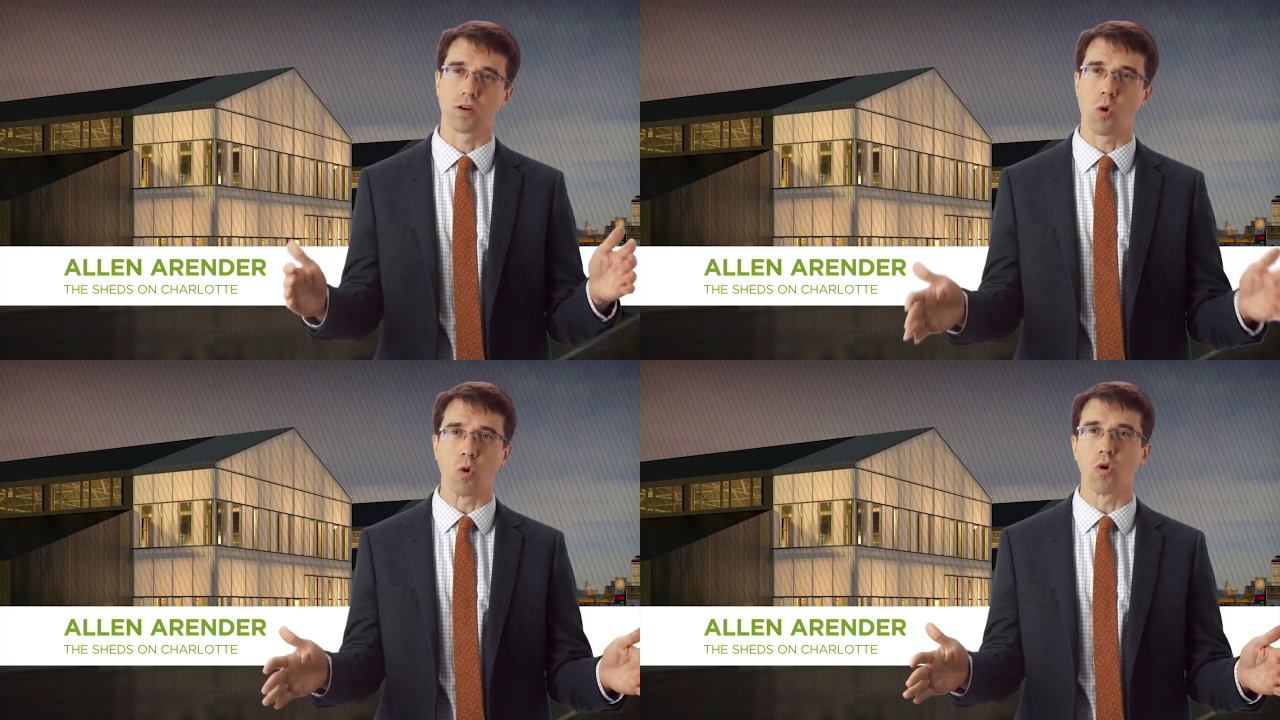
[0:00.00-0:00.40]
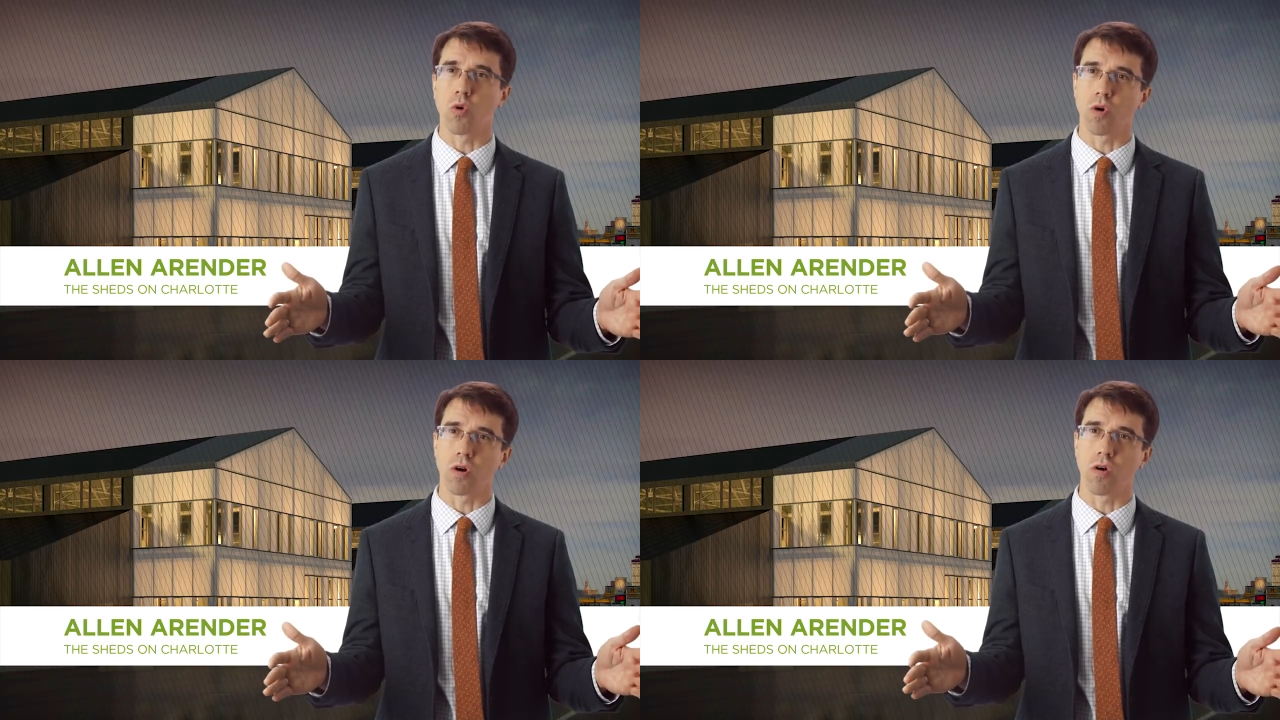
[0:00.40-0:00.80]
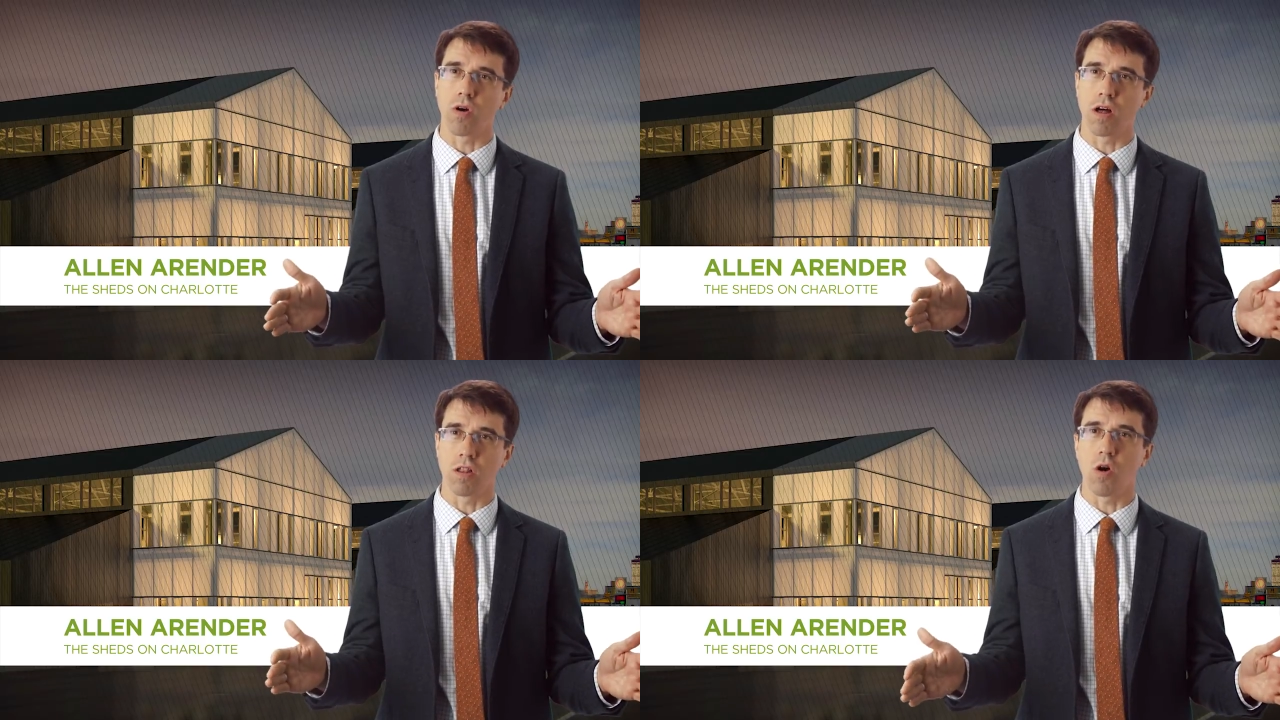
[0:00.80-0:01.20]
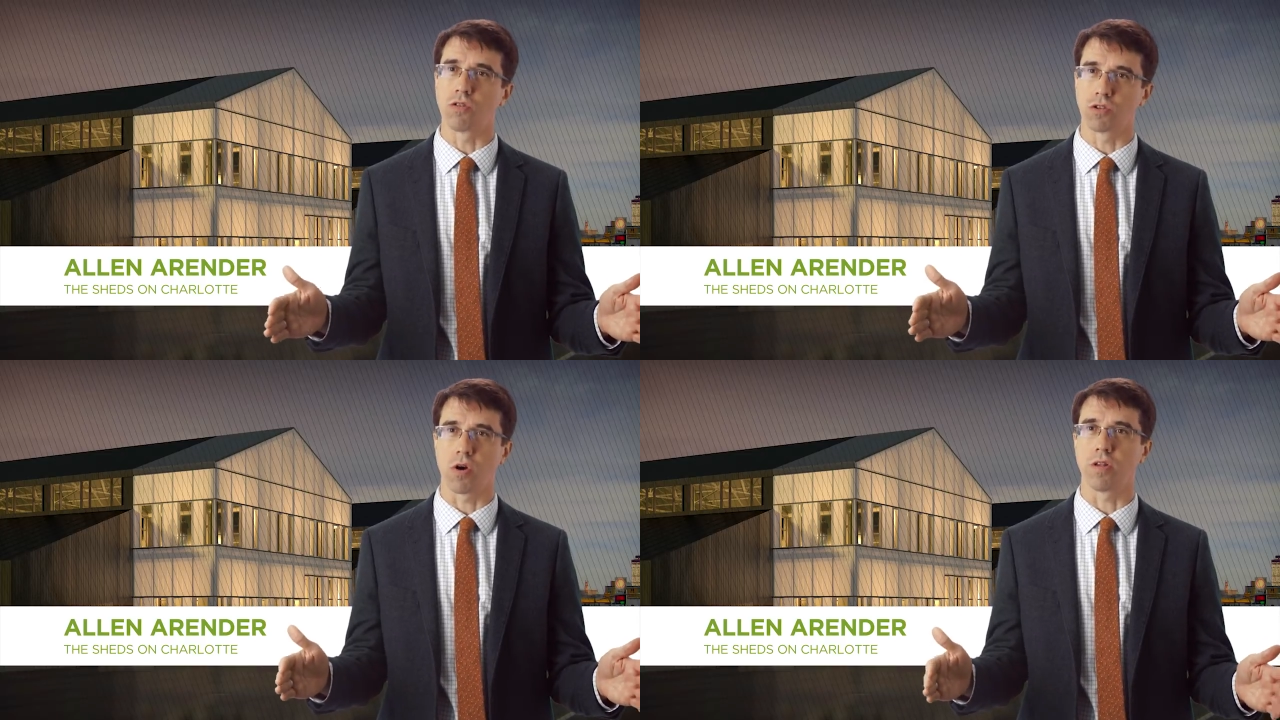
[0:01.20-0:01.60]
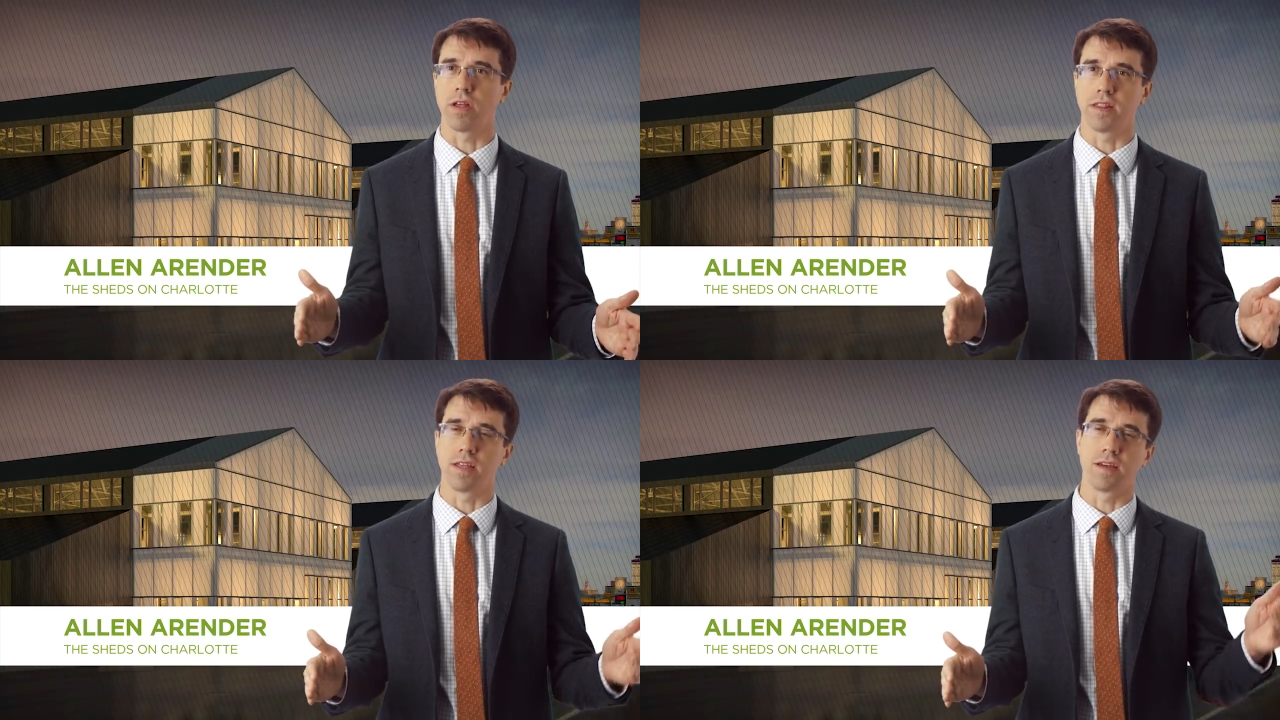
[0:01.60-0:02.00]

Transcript: corridor along Charlotte,